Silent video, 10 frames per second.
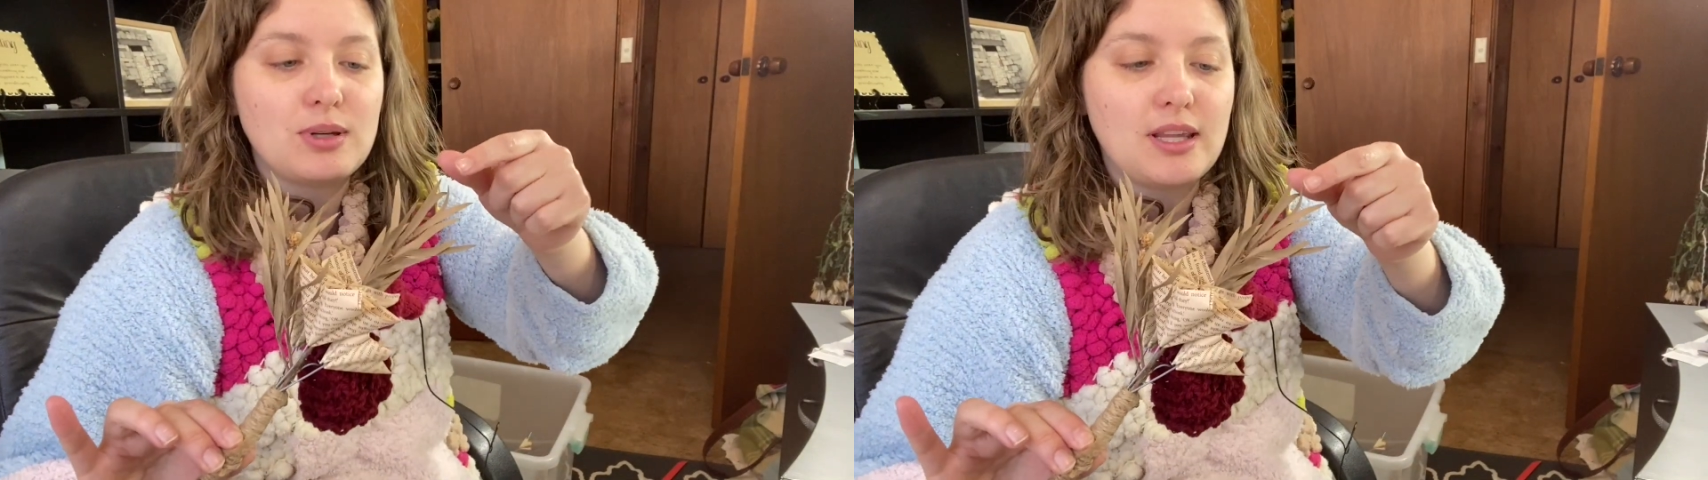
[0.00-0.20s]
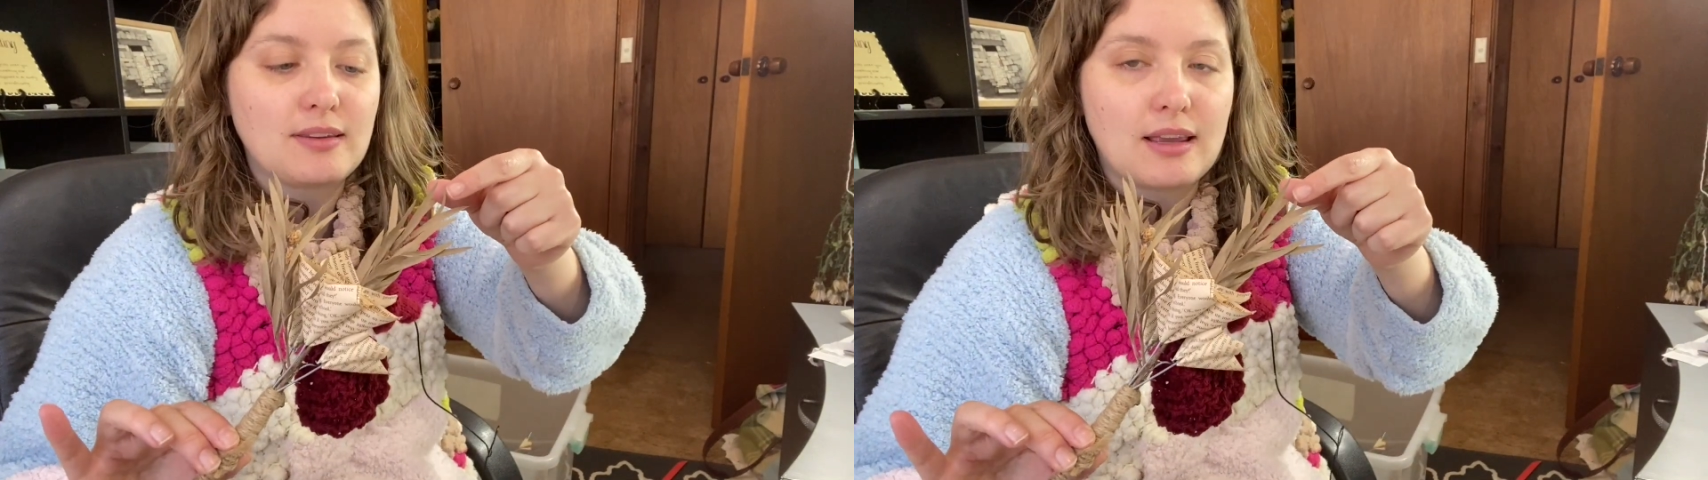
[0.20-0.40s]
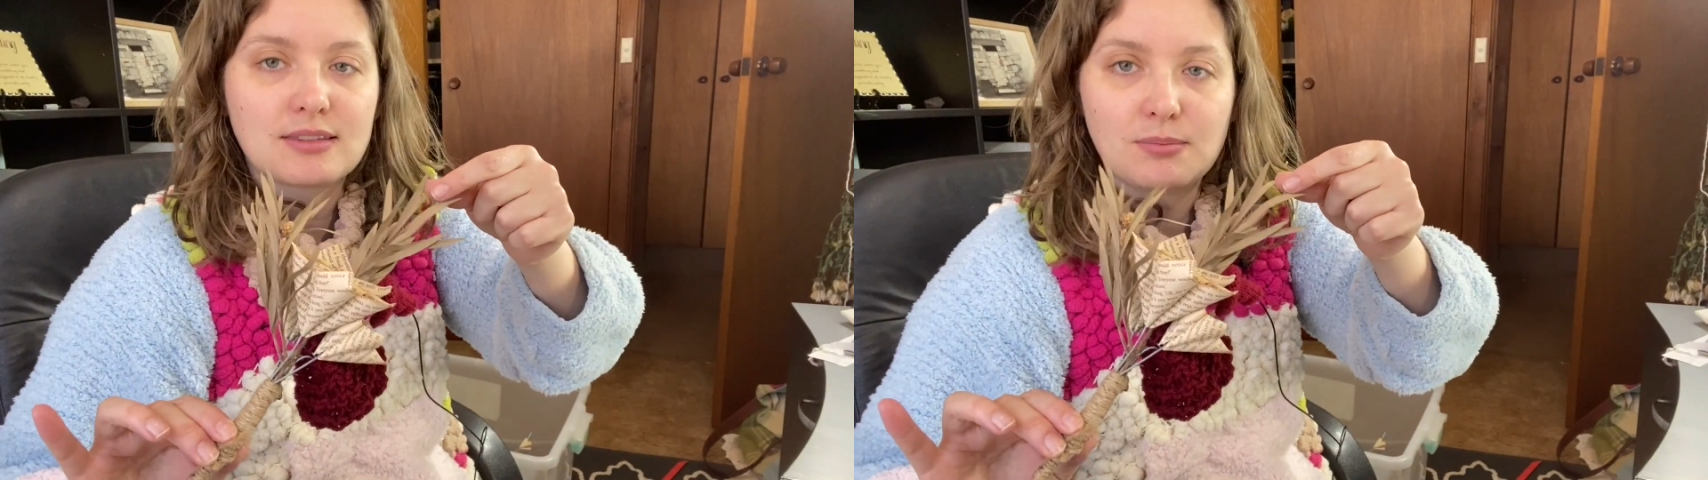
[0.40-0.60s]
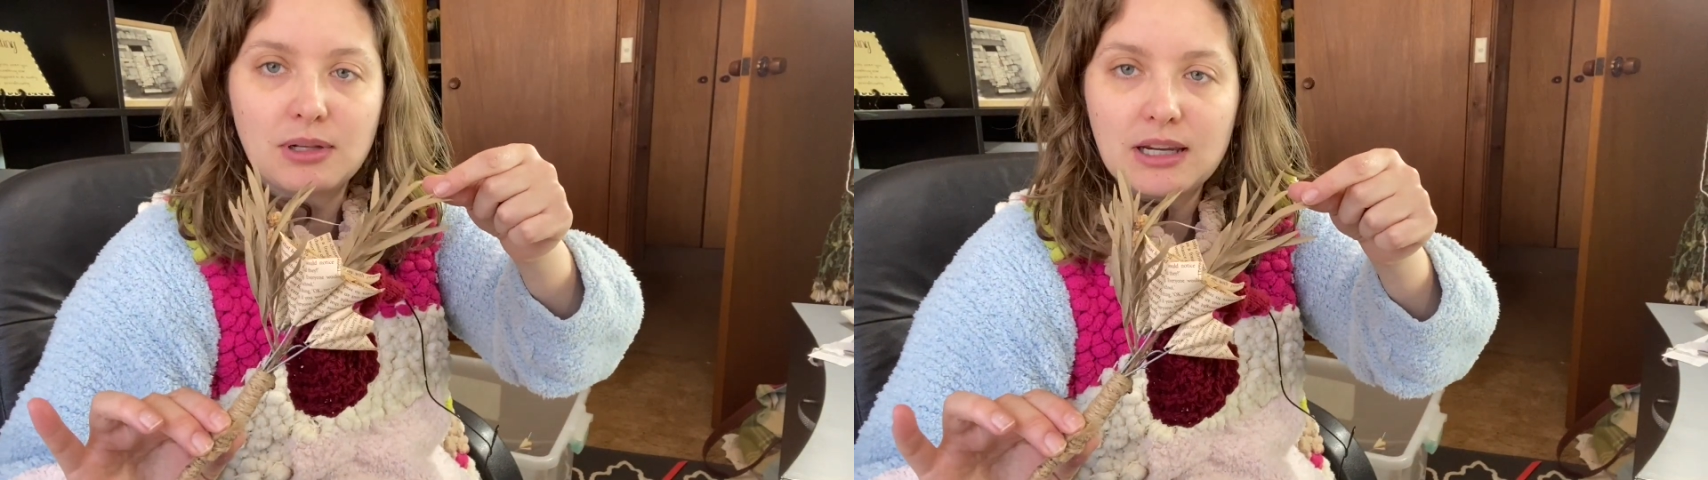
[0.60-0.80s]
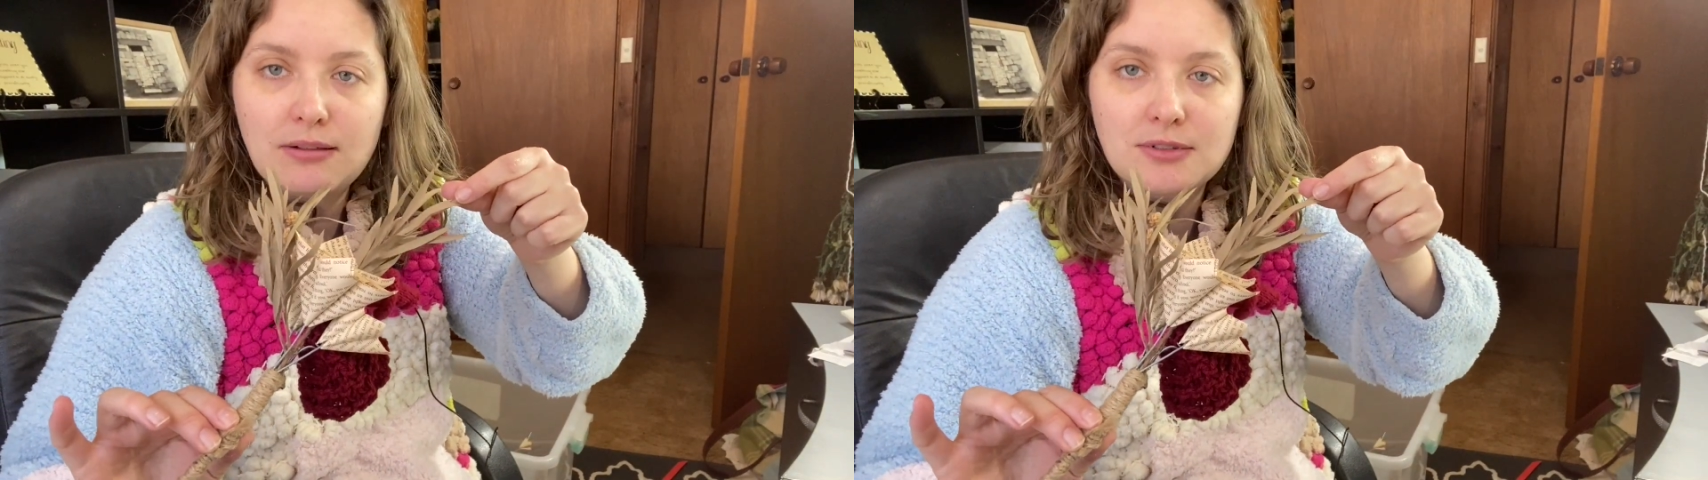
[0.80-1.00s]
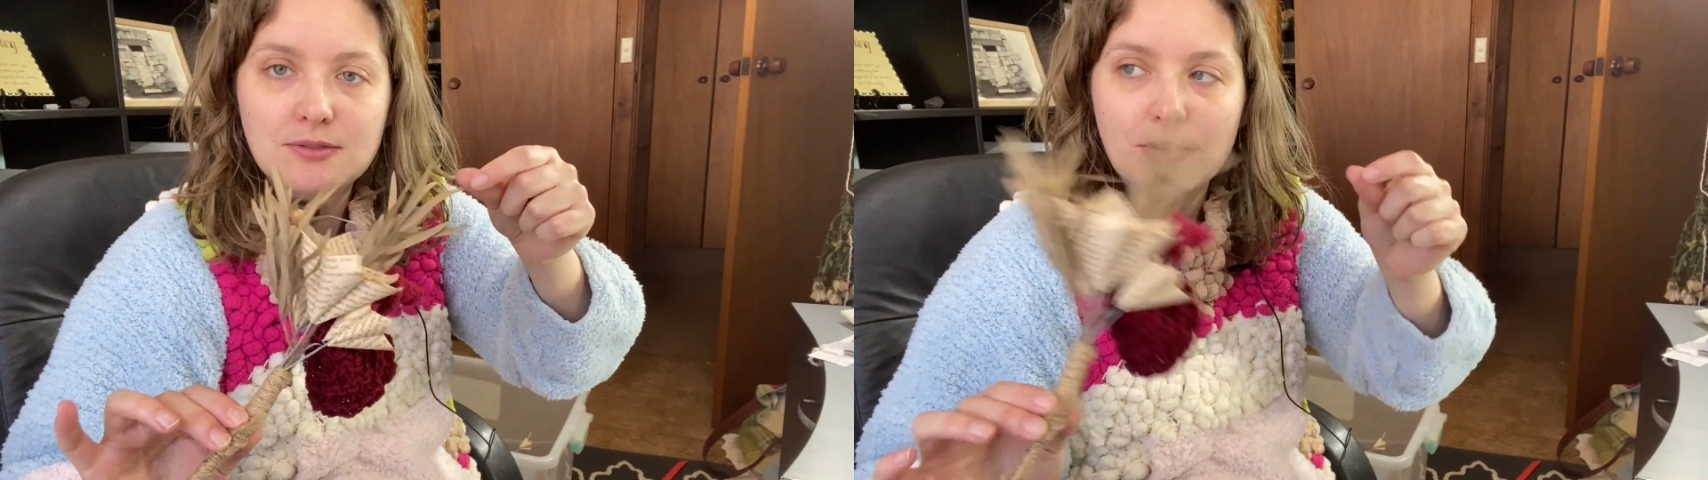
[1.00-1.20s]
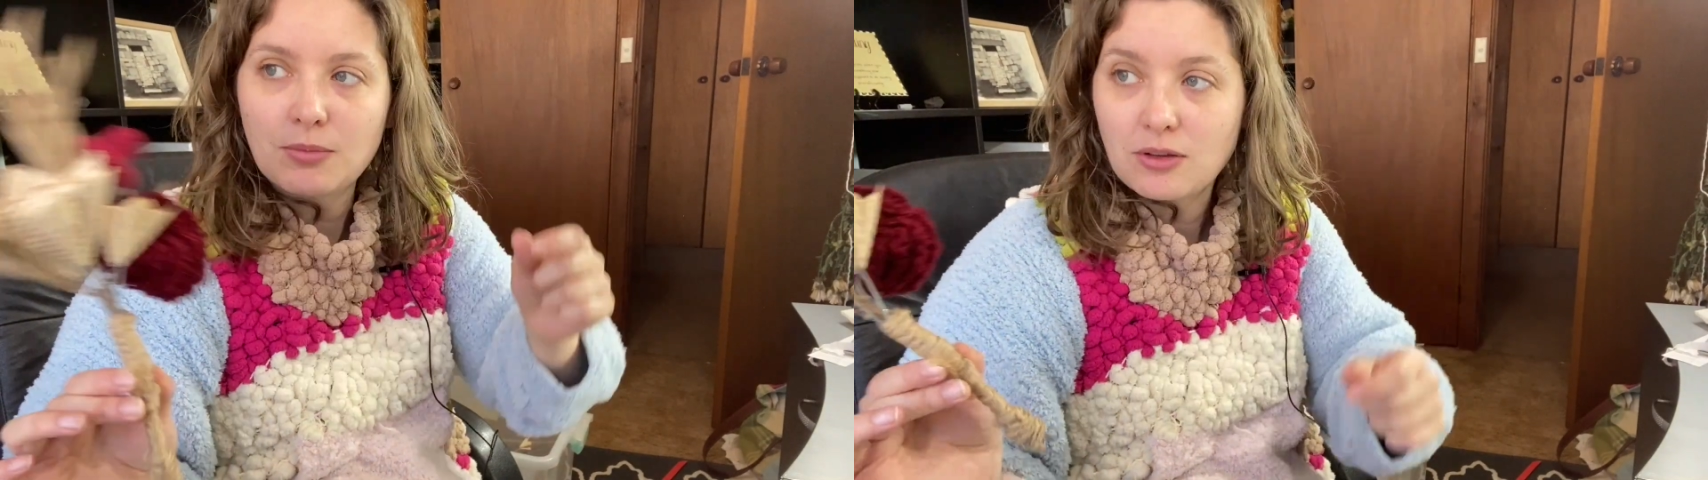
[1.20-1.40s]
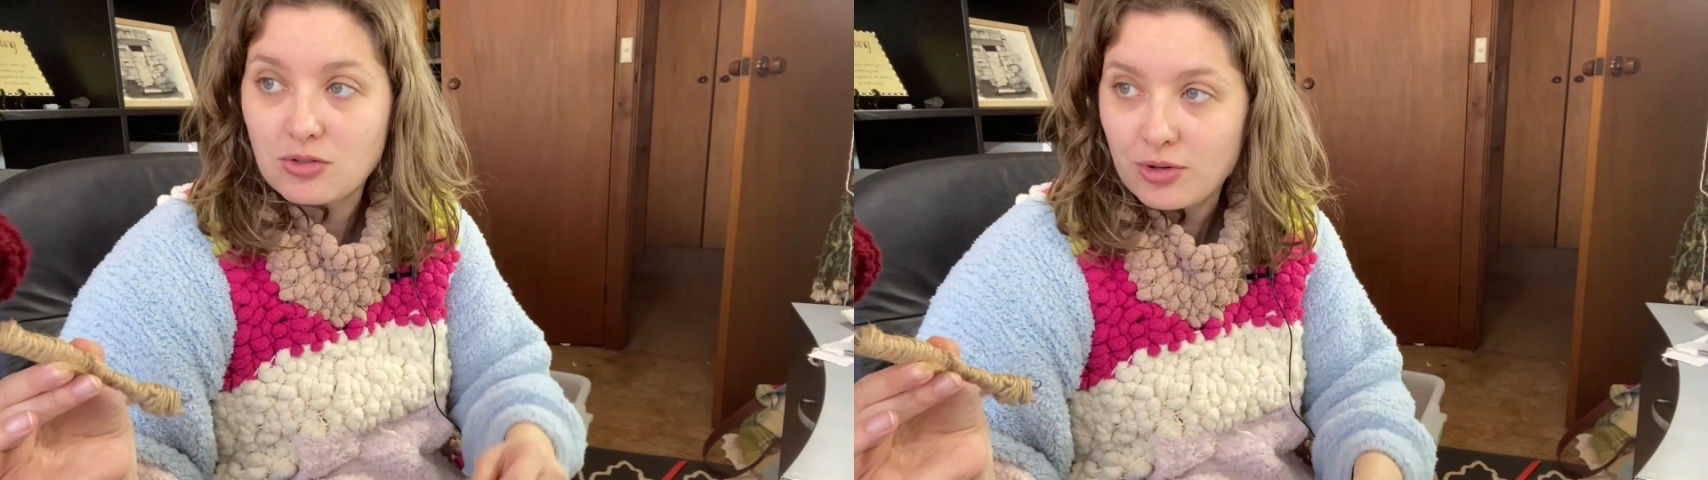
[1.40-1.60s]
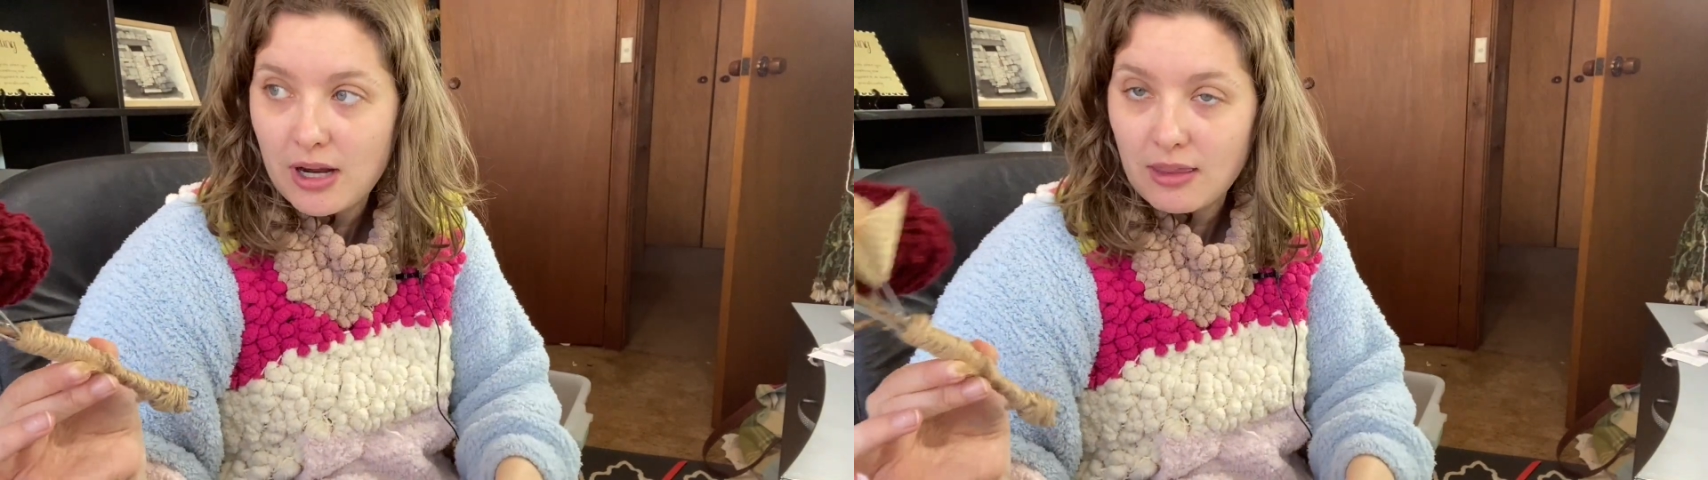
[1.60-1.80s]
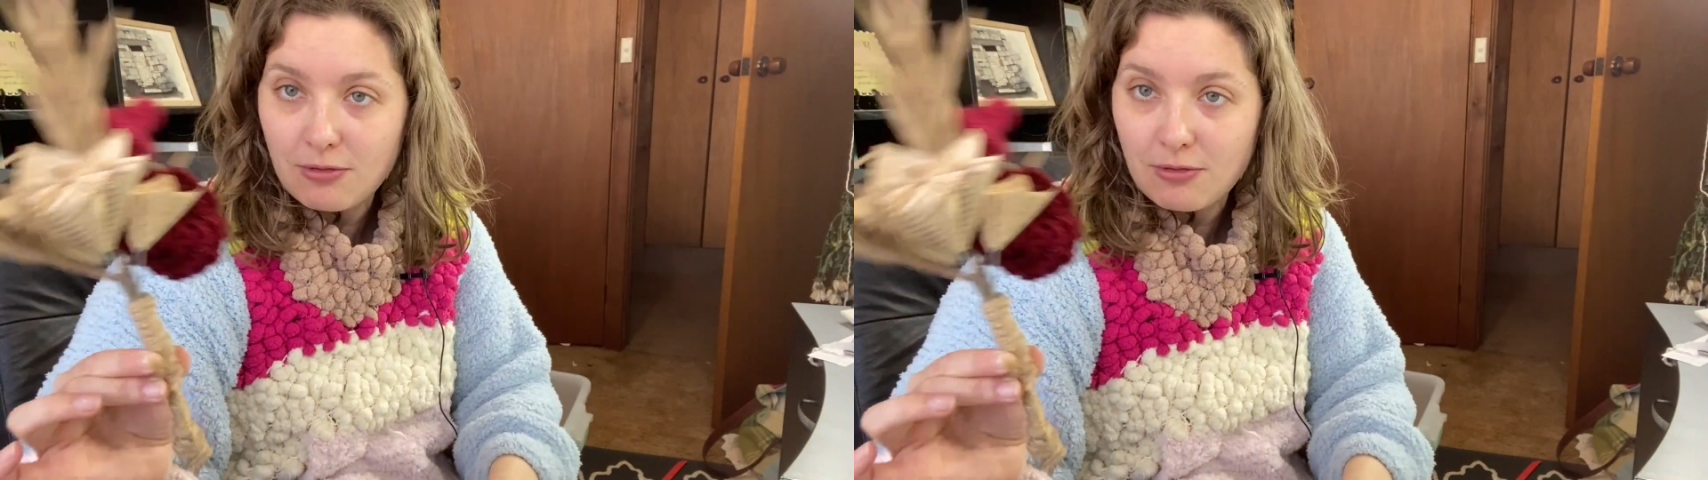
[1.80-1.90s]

is get some leaves from the tree out the